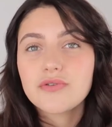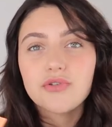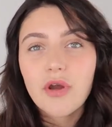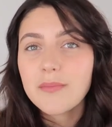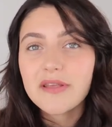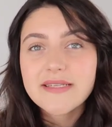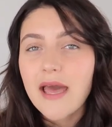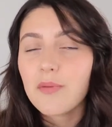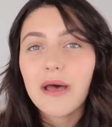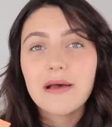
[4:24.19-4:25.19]
dry my
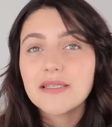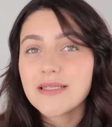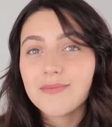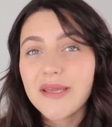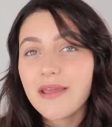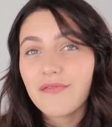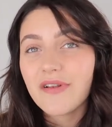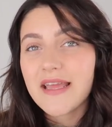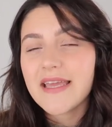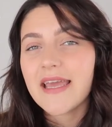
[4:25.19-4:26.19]
scalp out, it doesn't make it
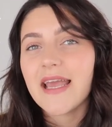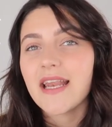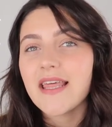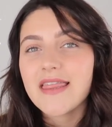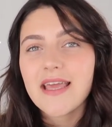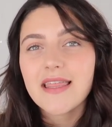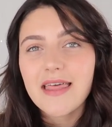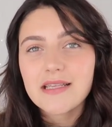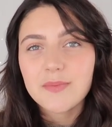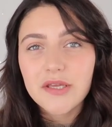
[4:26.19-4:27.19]
flaky, and I think
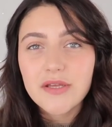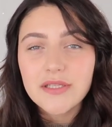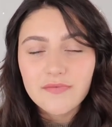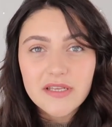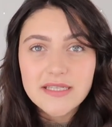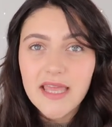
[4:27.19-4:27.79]
that's because of this